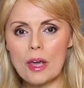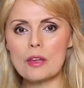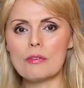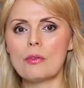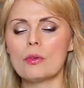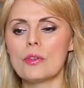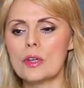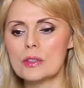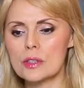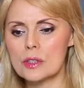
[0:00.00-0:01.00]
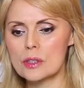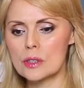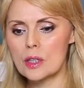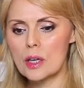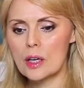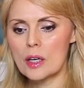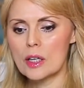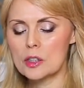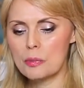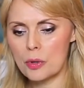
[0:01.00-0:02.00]
painful things he's
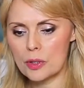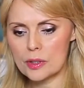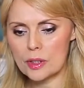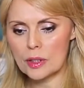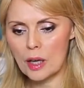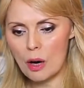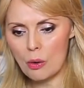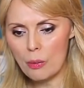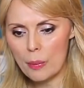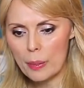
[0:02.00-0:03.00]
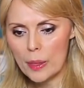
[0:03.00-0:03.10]
experiencing now.